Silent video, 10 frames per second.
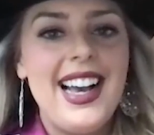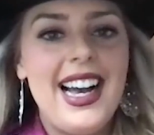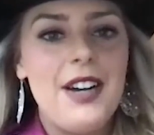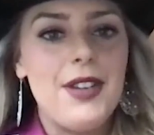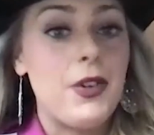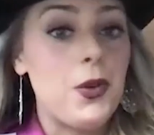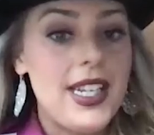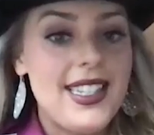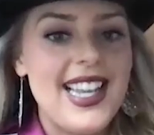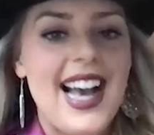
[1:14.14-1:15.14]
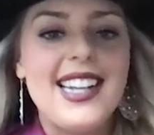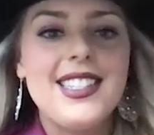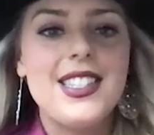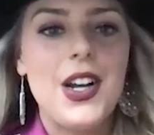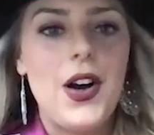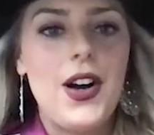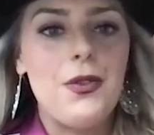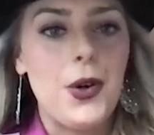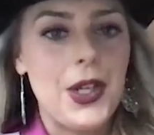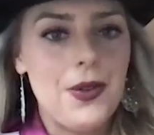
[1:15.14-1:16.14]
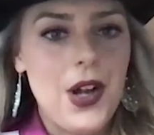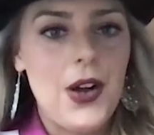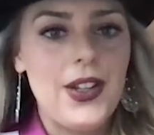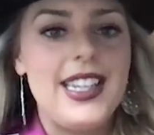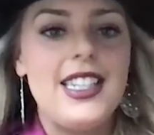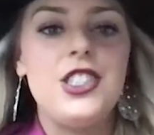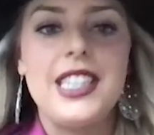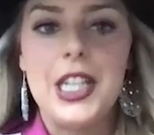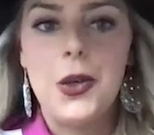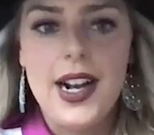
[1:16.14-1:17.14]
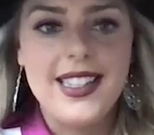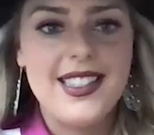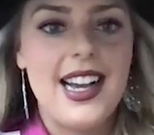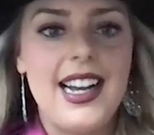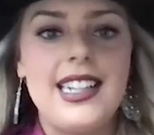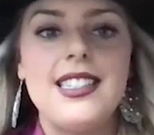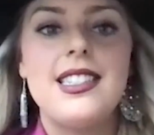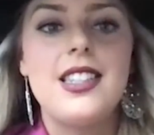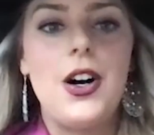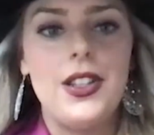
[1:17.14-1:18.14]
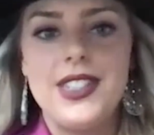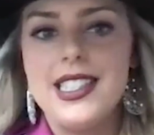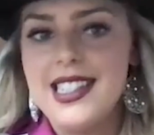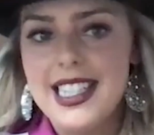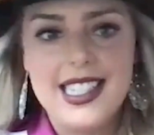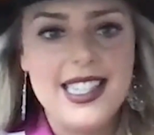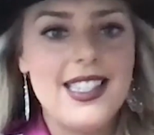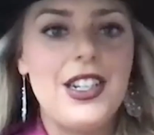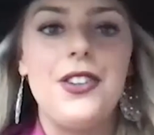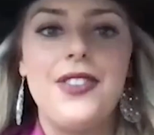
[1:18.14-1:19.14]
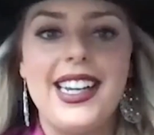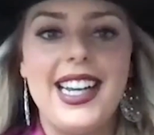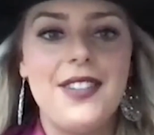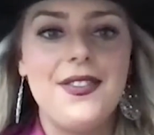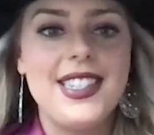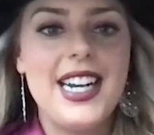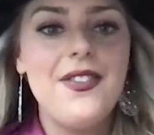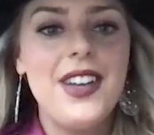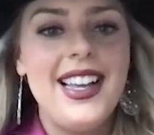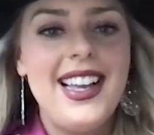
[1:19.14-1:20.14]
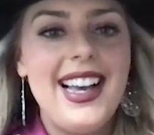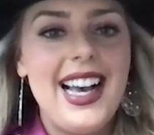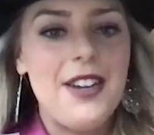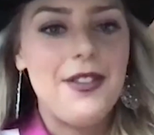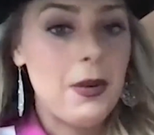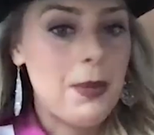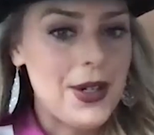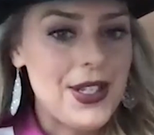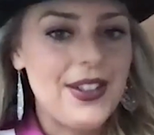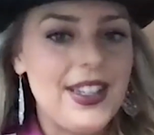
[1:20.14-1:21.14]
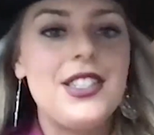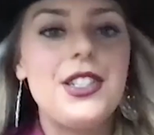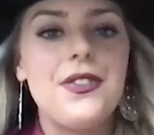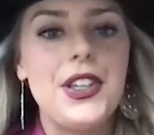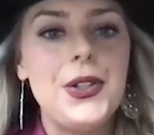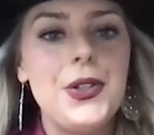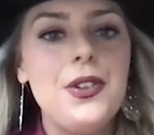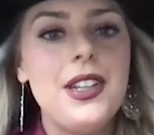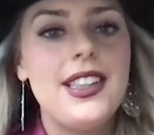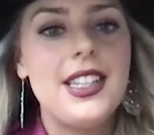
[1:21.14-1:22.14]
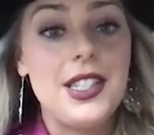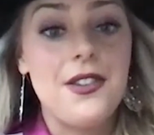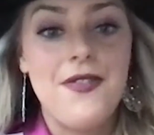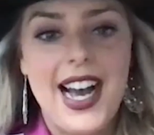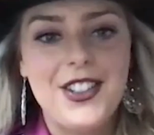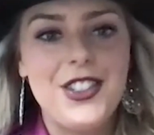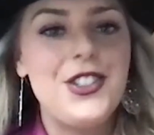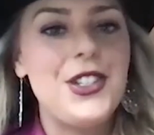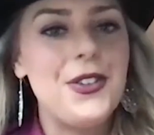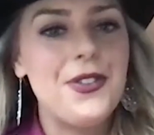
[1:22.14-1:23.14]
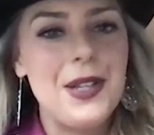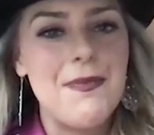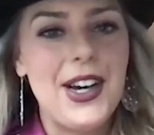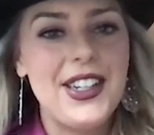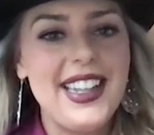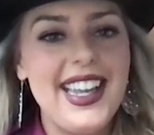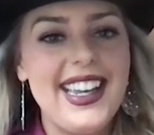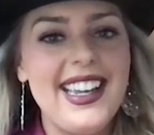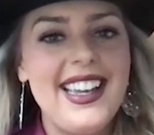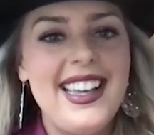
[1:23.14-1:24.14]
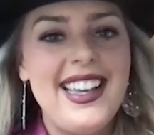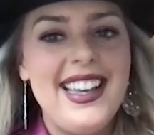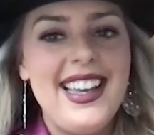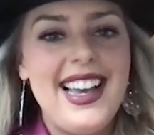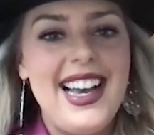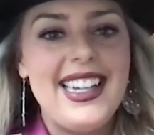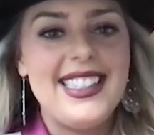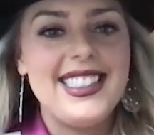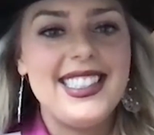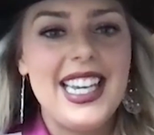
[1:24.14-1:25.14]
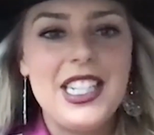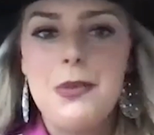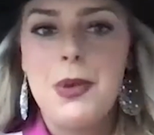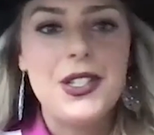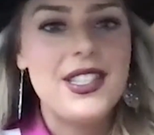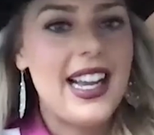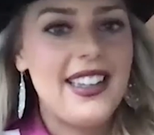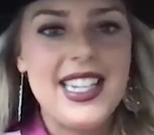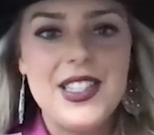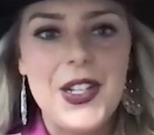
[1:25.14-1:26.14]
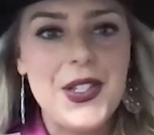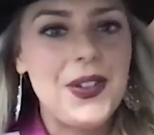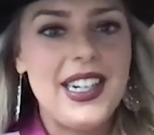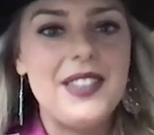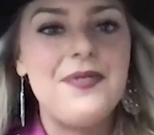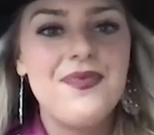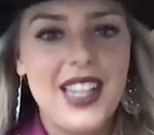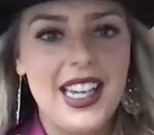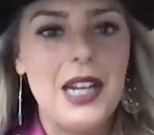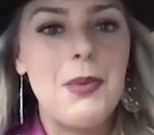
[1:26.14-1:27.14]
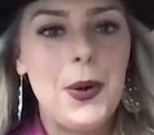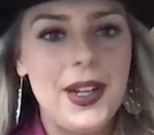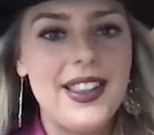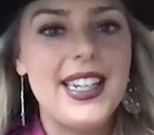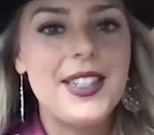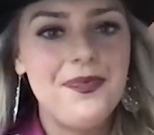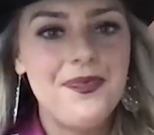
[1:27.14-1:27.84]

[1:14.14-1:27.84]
We have a written test on rodeo knowledge, equine science, all of diseases, and all of that kind of stuff. We have a personal interview. There's a fashion show for the modeling. And yeah, just personality is also a component there.